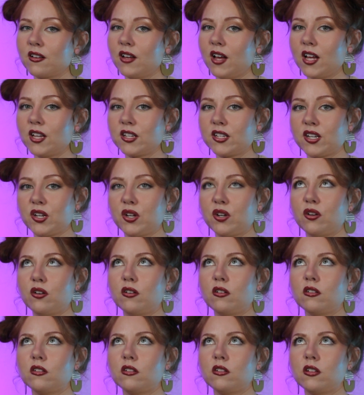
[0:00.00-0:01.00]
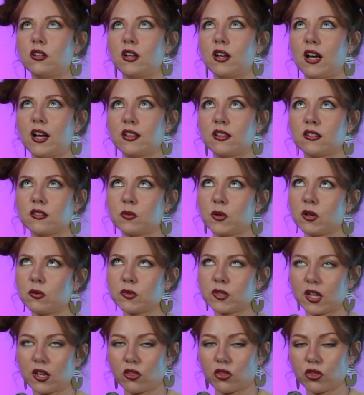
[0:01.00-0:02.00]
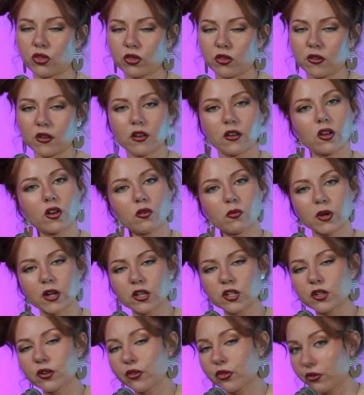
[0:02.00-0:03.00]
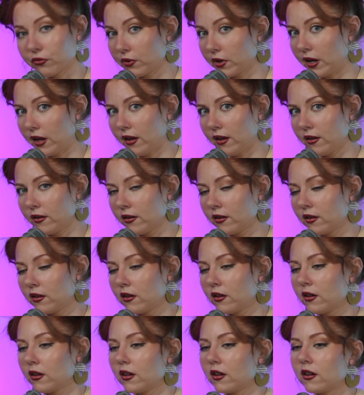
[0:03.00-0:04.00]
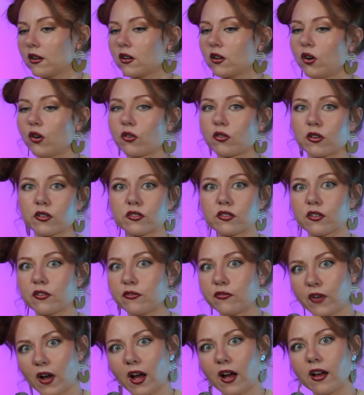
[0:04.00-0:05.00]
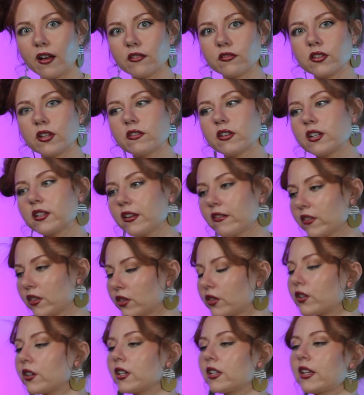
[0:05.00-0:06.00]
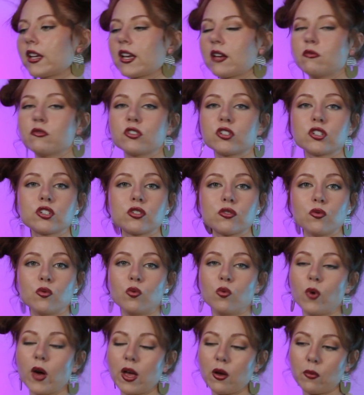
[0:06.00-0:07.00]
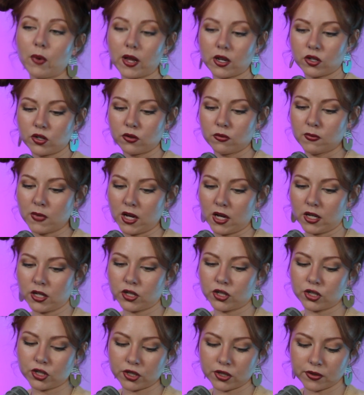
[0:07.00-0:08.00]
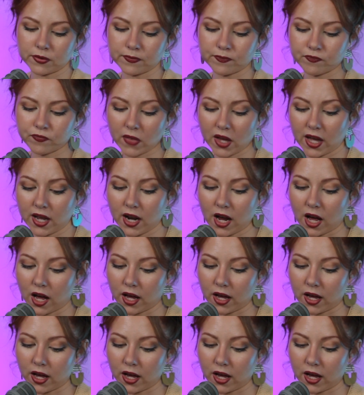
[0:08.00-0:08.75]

until, at this point it was like, go to work until 3, go to rehearsal at 5, leave at 11:30. Like, it was just way too much. And